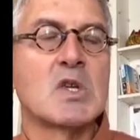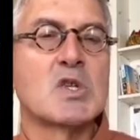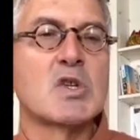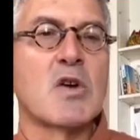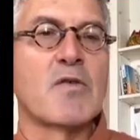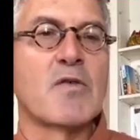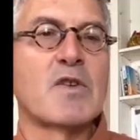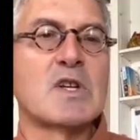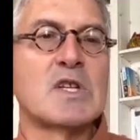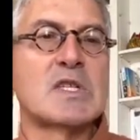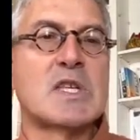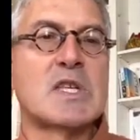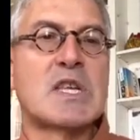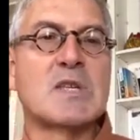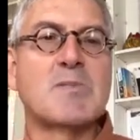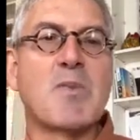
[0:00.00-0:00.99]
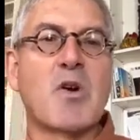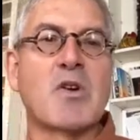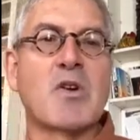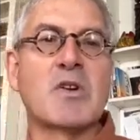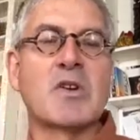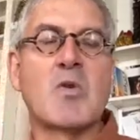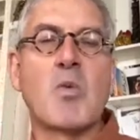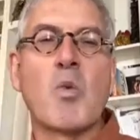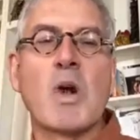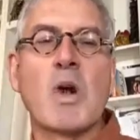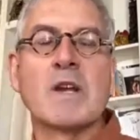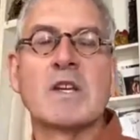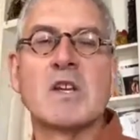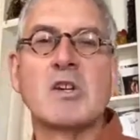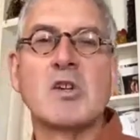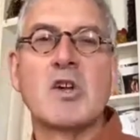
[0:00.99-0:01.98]
So for disease burden,
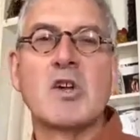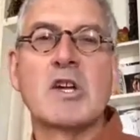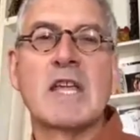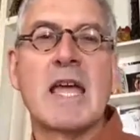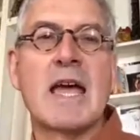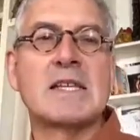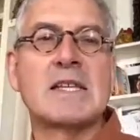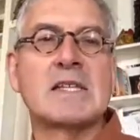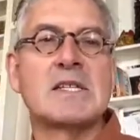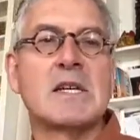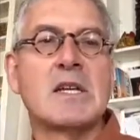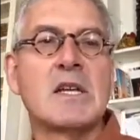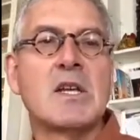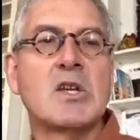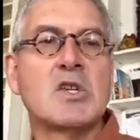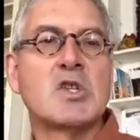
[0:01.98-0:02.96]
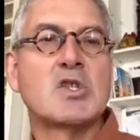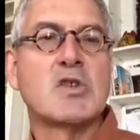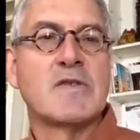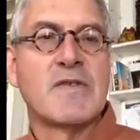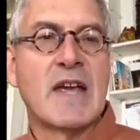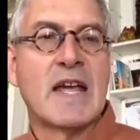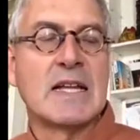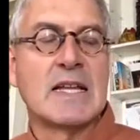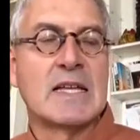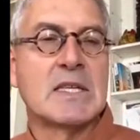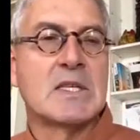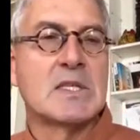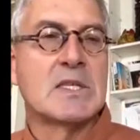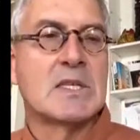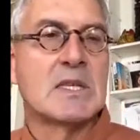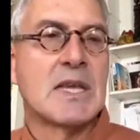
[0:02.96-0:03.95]
one can look at
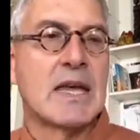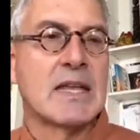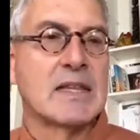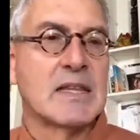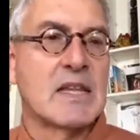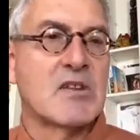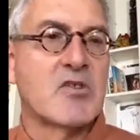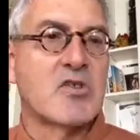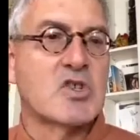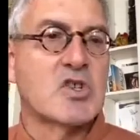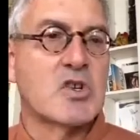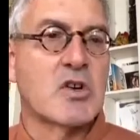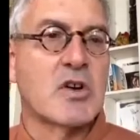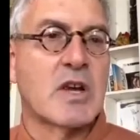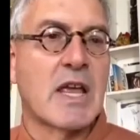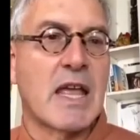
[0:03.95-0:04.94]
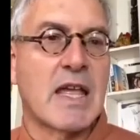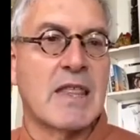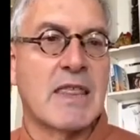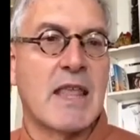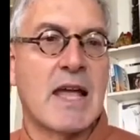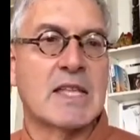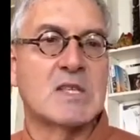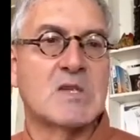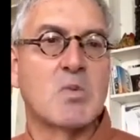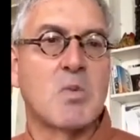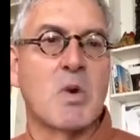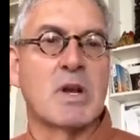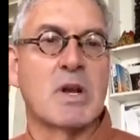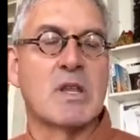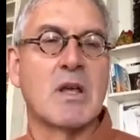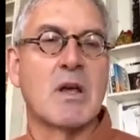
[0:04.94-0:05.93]
surveillance and literature, and that's
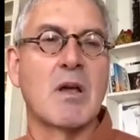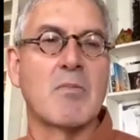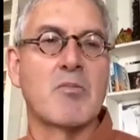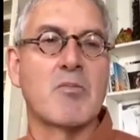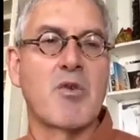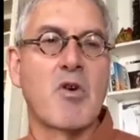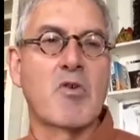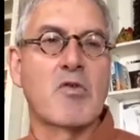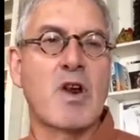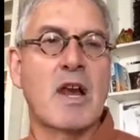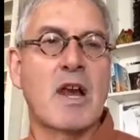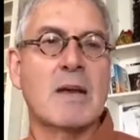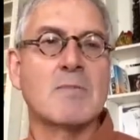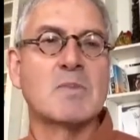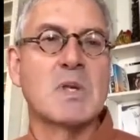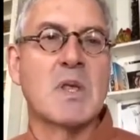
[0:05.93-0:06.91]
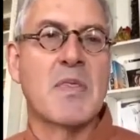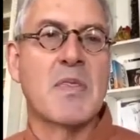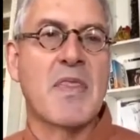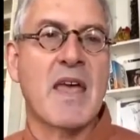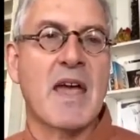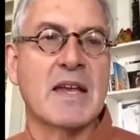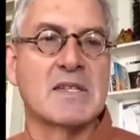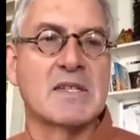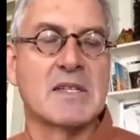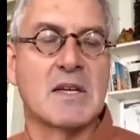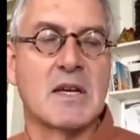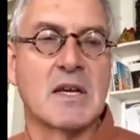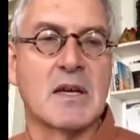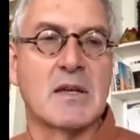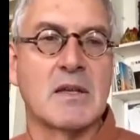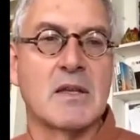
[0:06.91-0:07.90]
one of the programs that
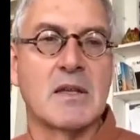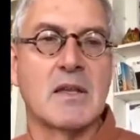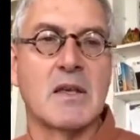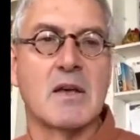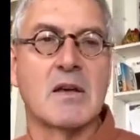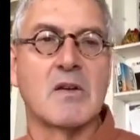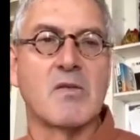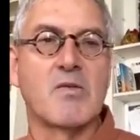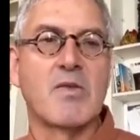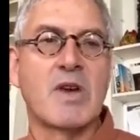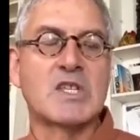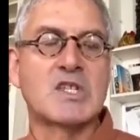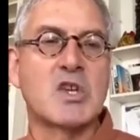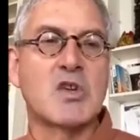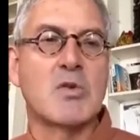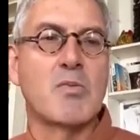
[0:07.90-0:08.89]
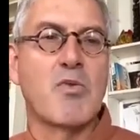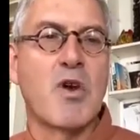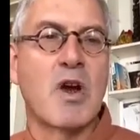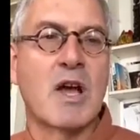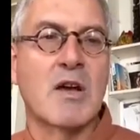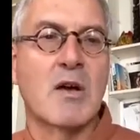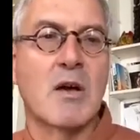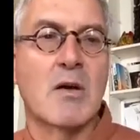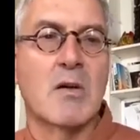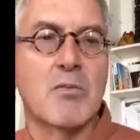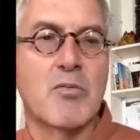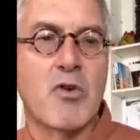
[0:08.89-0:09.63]
the ReSViNET